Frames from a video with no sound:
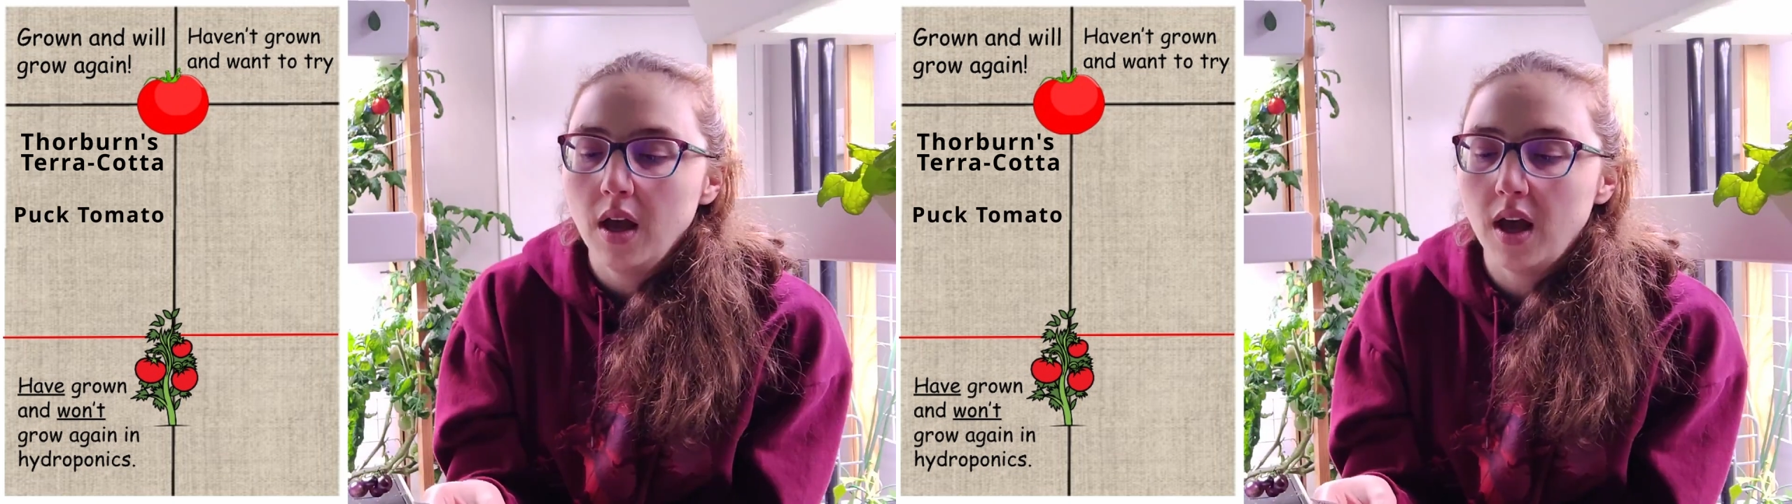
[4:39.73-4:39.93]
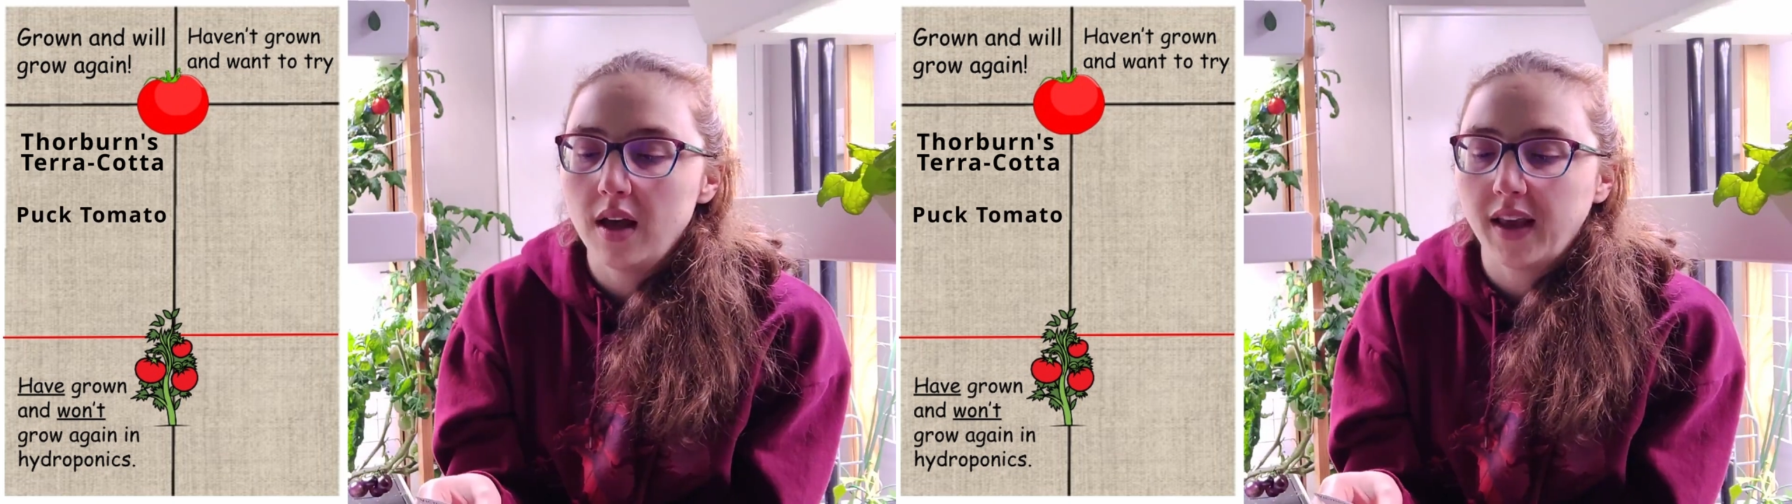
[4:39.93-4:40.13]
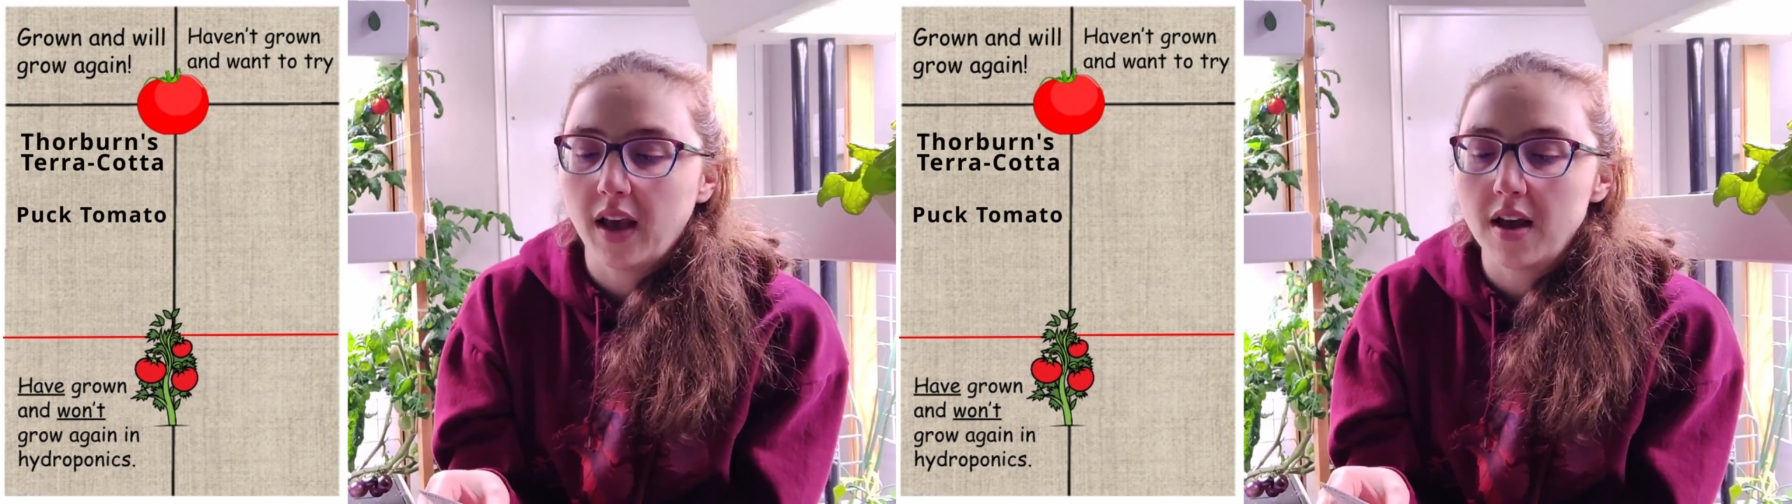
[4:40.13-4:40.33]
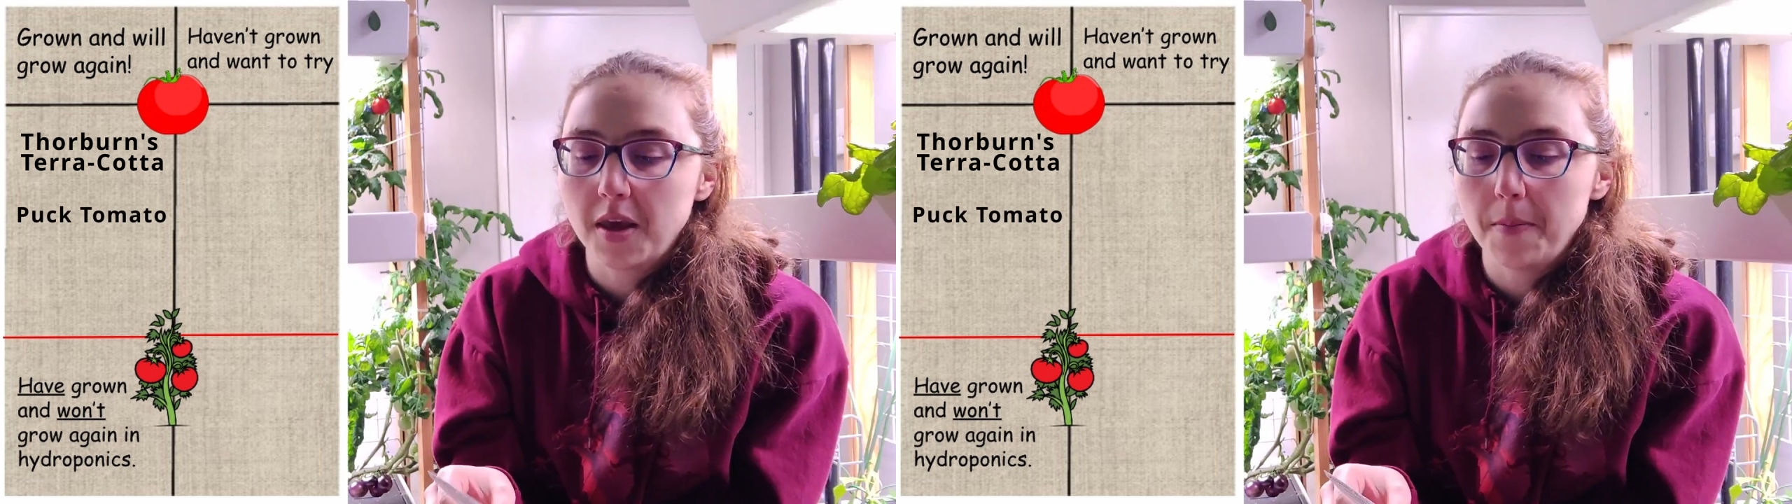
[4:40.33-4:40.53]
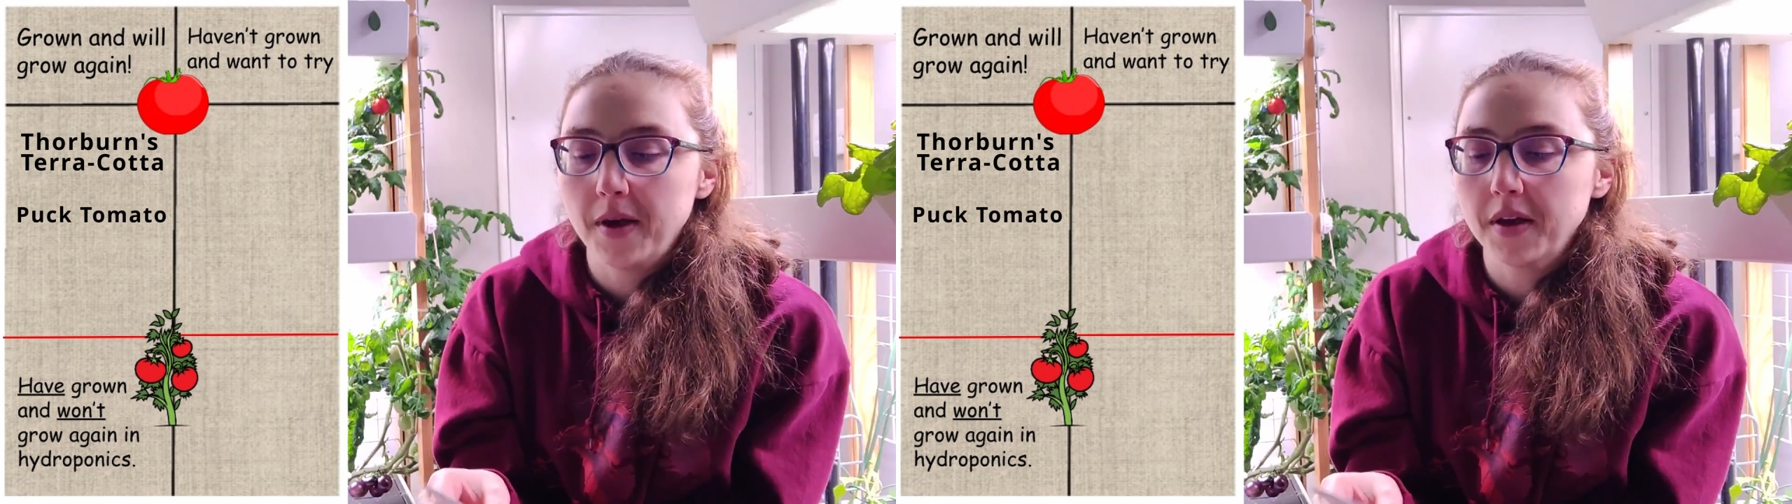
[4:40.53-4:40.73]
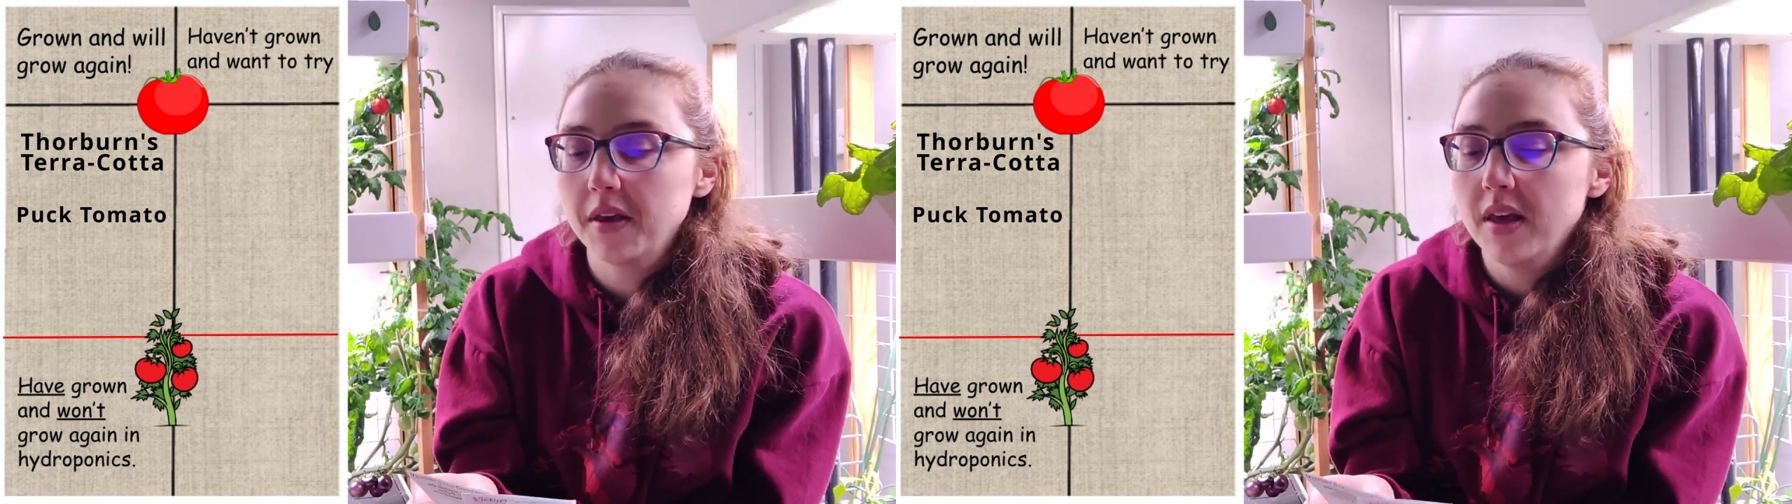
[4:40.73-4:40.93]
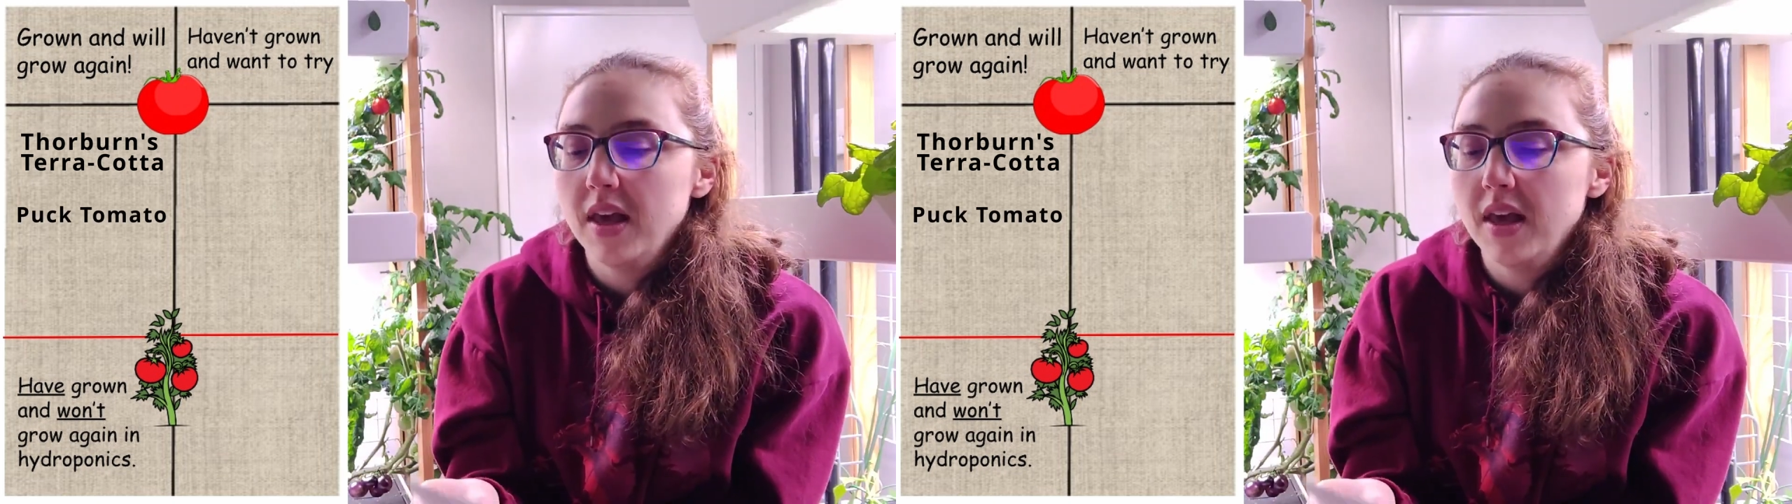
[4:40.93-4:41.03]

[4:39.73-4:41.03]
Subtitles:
like a hockey puck,